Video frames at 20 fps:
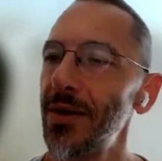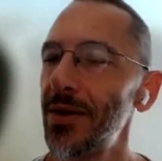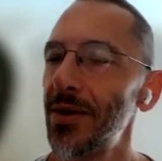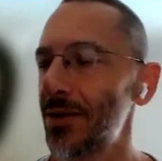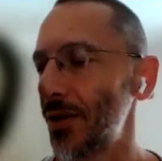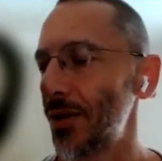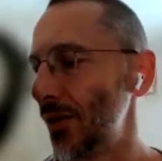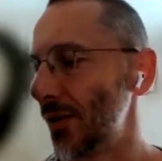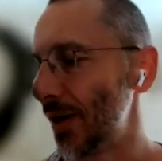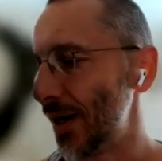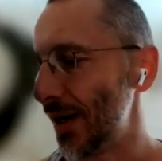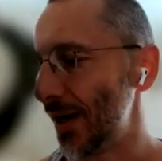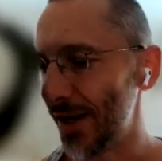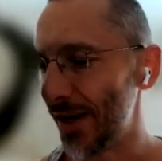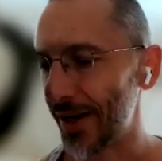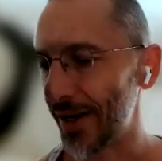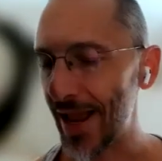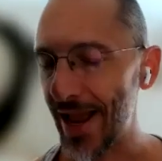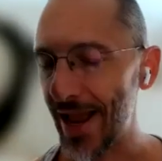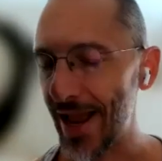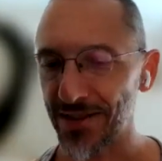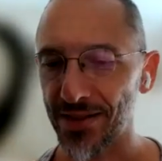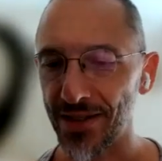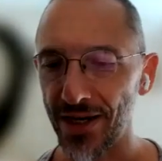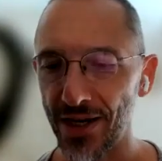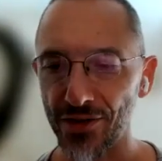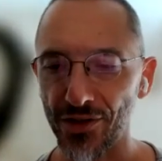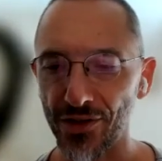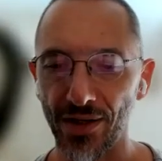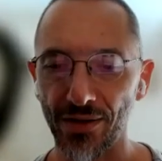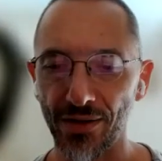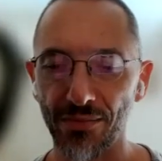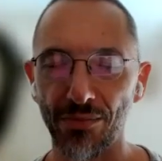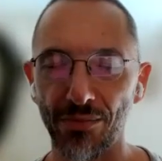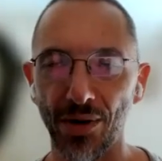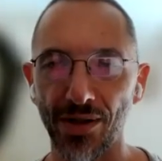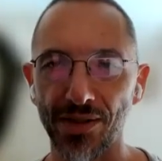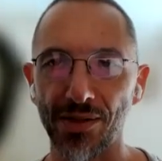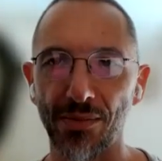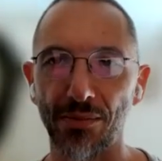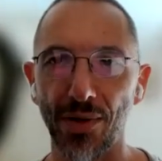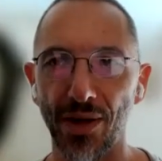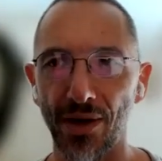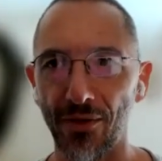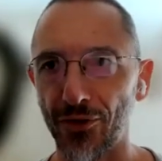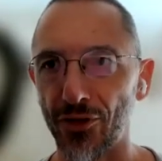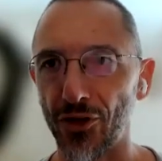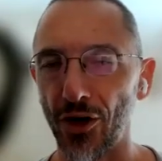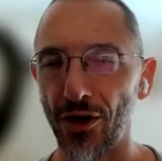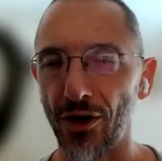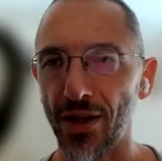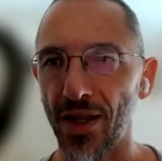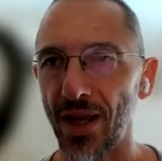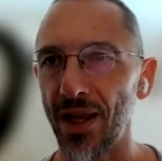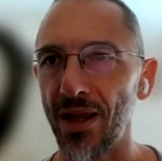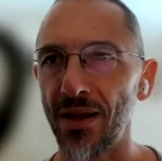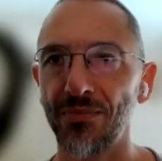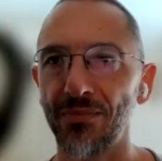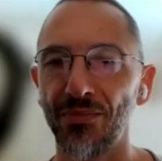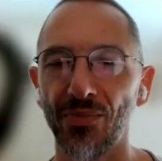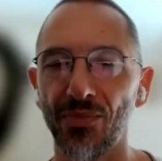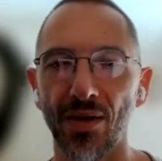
So I hit a gas station, bought some beef jerky,